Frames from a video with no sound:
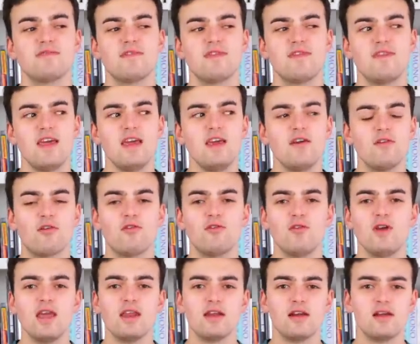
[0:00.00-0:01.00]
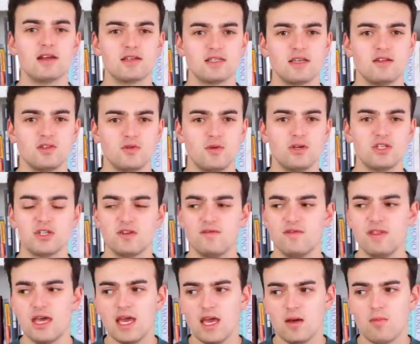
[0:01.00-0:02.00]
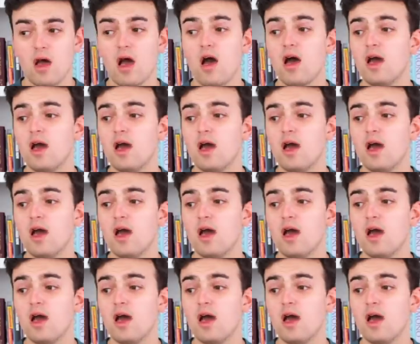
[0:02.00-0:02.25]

they create an accentuation of the hip